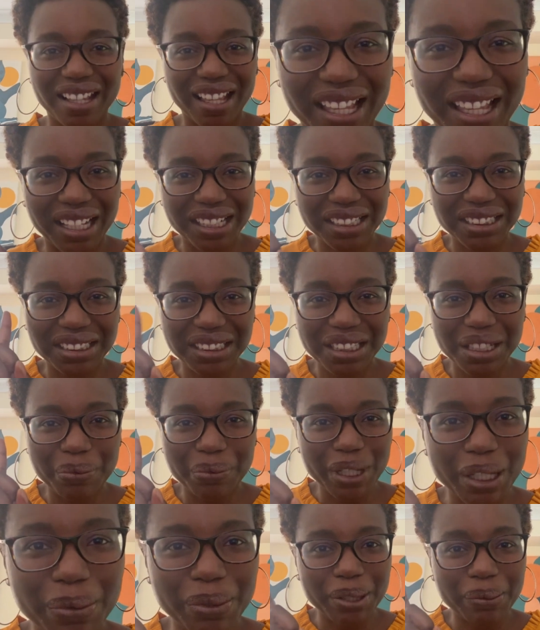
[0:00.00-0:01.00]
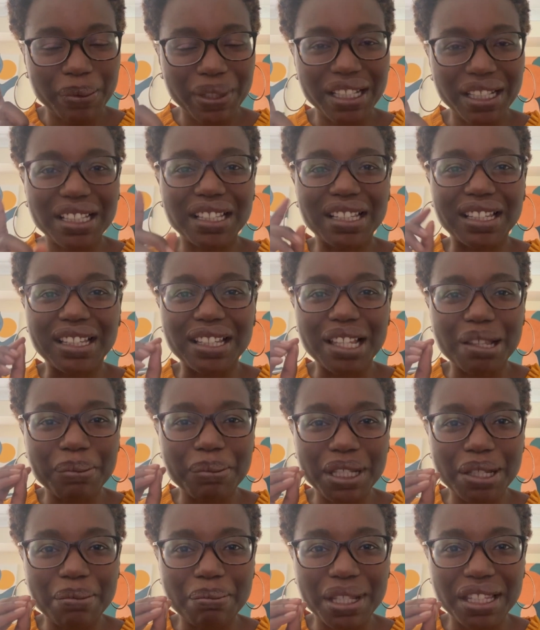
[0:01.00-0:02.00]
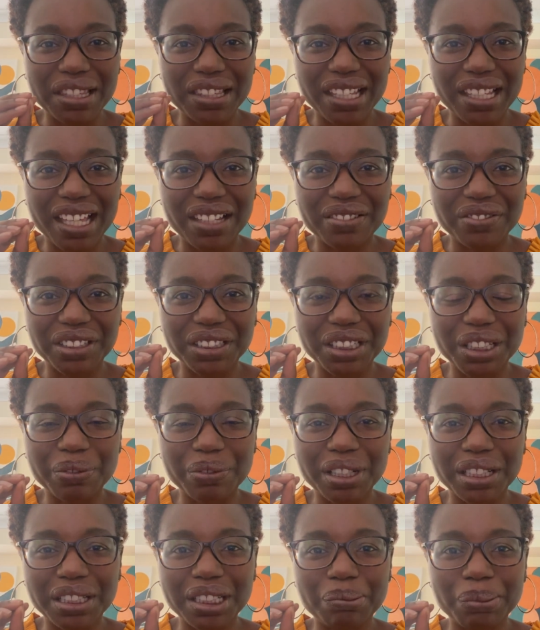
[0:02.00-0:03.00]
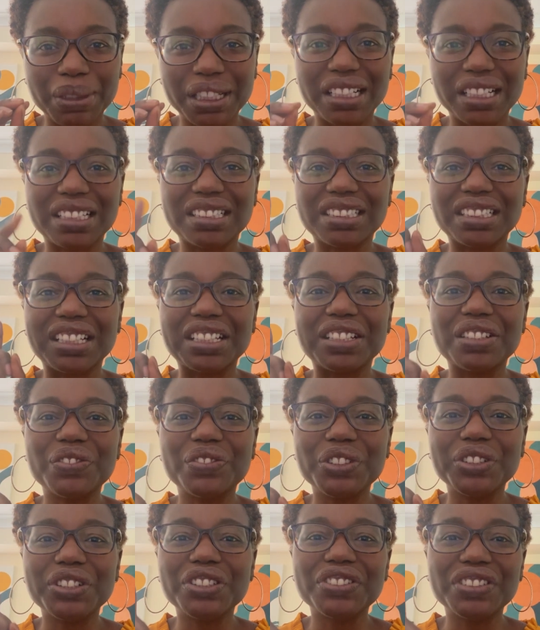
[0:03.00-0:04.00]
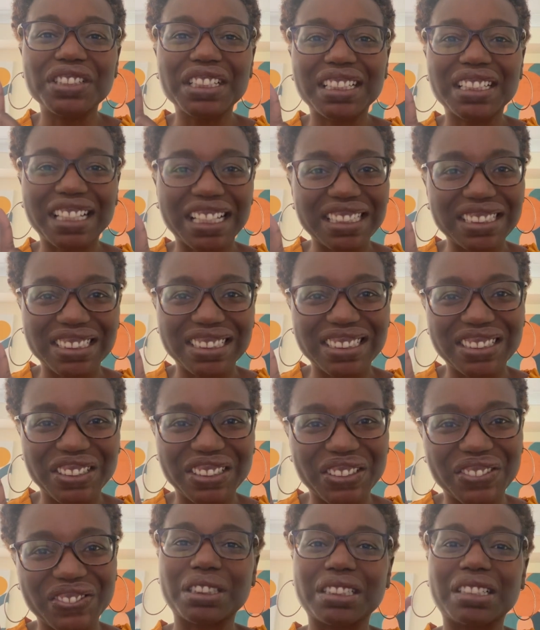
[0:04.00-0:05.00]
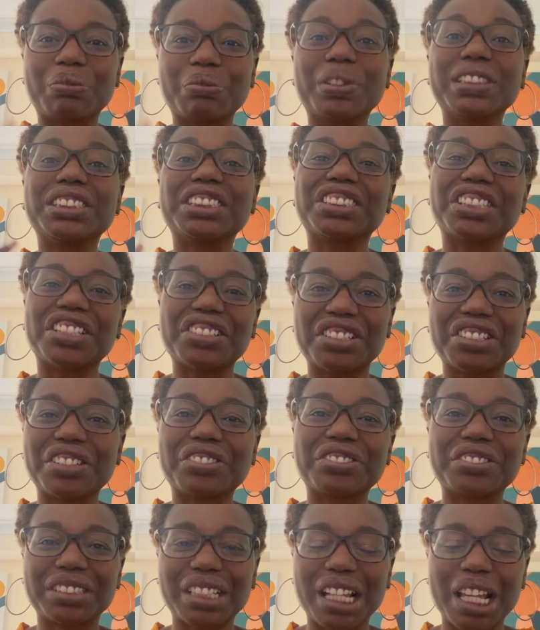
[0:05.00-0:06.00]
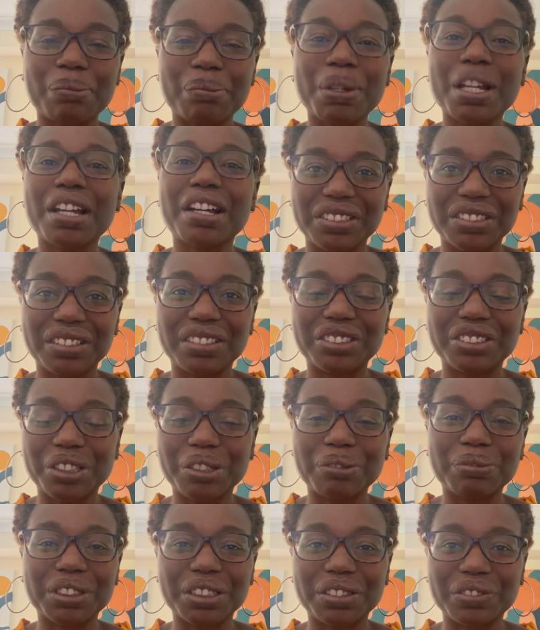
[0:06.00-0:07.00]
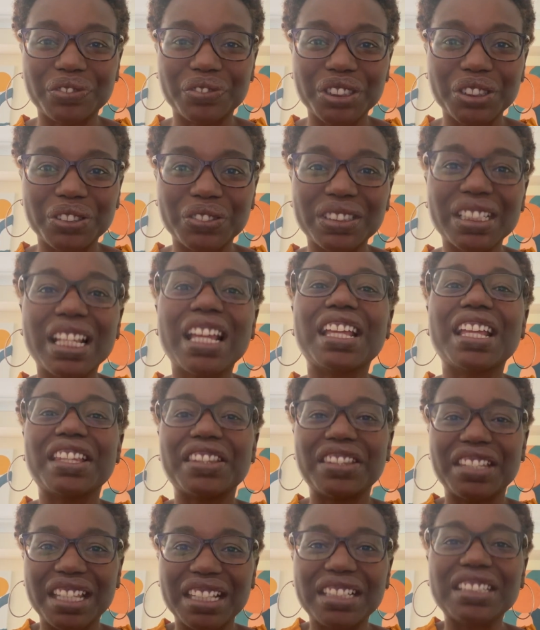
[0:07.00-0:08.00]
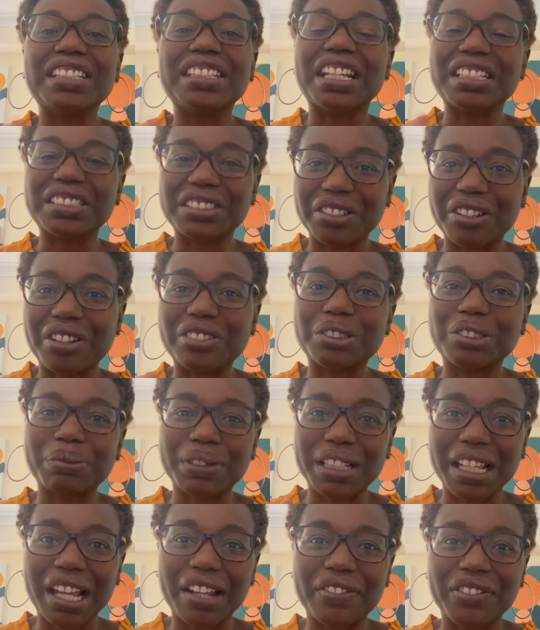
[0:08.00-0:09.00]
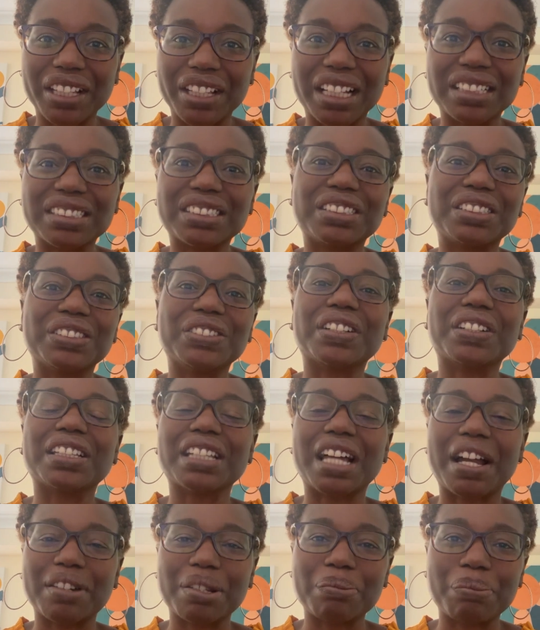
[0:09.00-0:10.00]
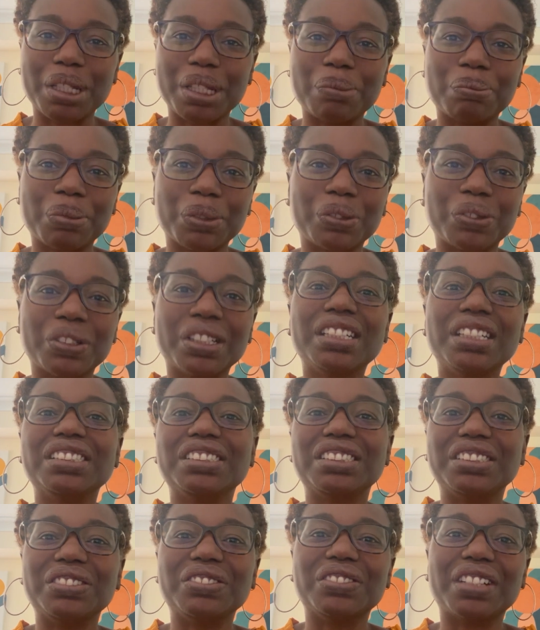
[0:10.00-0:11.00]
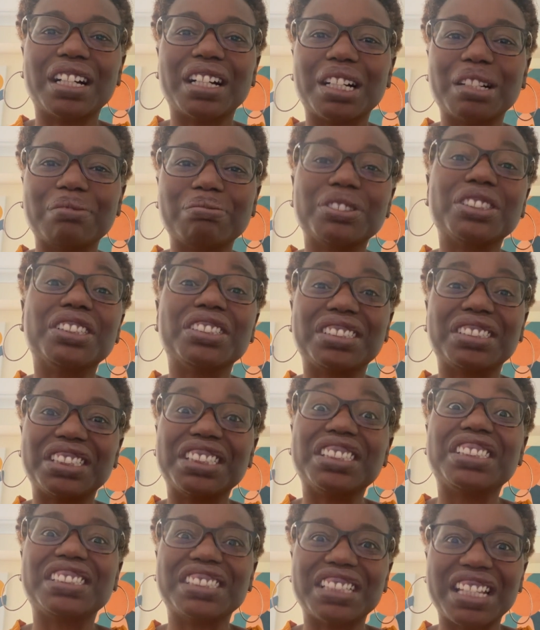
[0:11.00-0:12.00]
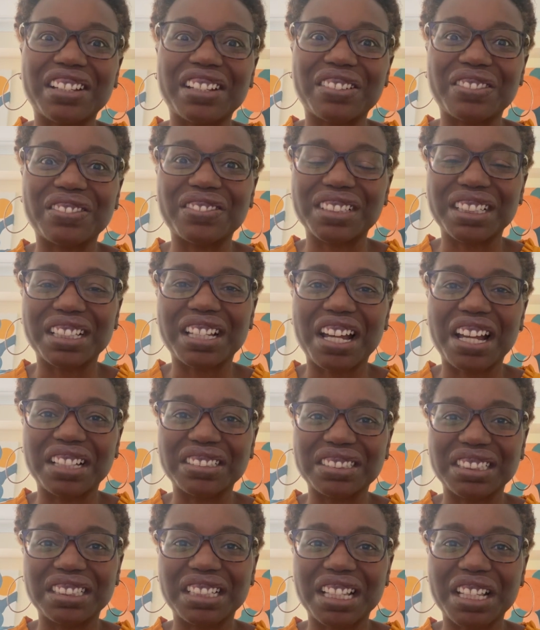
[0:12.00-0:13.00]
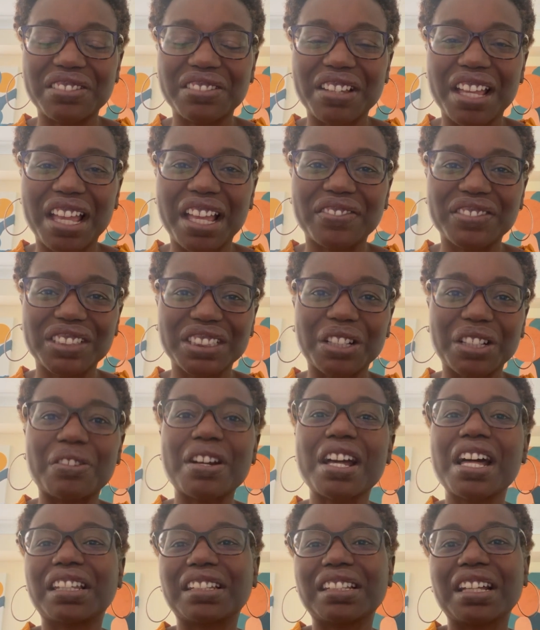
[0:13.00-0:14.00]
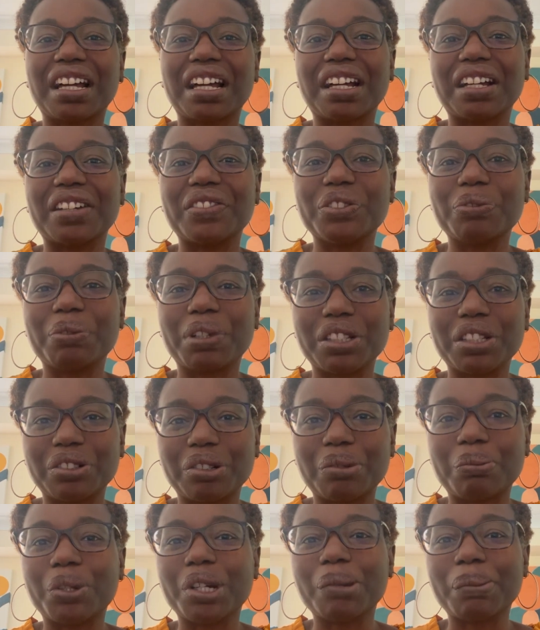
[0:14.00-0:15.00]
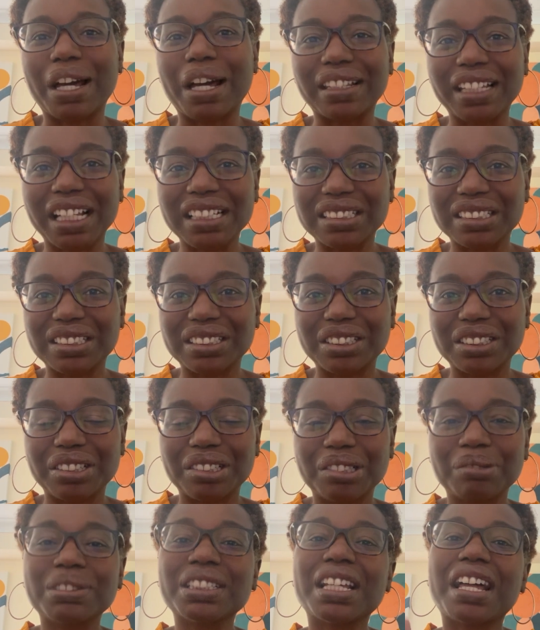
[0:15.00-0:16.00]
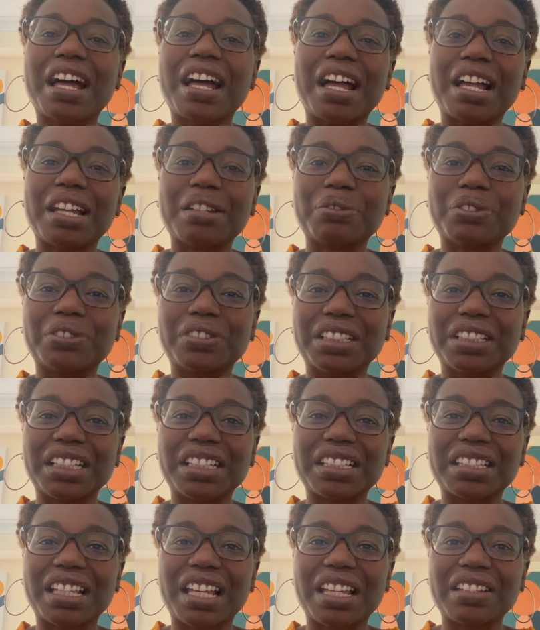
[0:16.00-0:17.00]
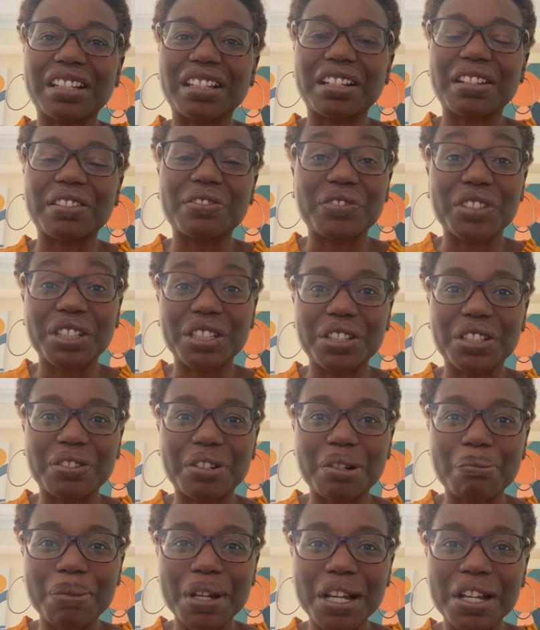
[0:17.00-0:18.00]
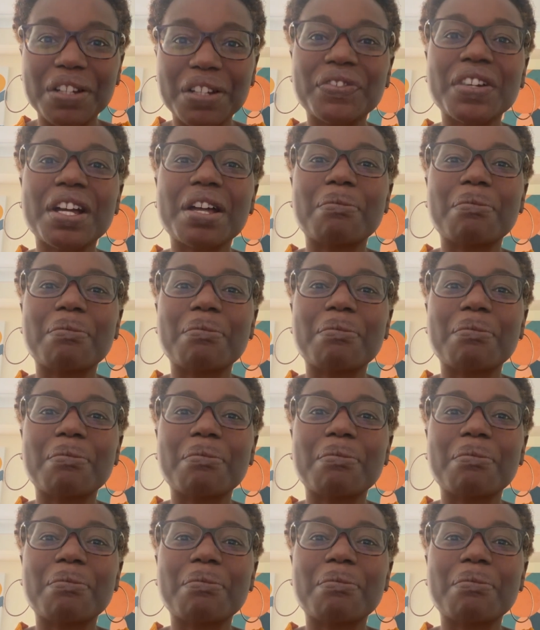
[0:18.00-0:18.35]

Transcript: Actually, wait, wait, wait, let me amend that really quickly because if you're using license terms, which is another type terms of use, then yes, there are some caveats to allowing people to, um, to, to sell the content that you have. So uh, if you want to know more about license terms, I will link that uh, video above.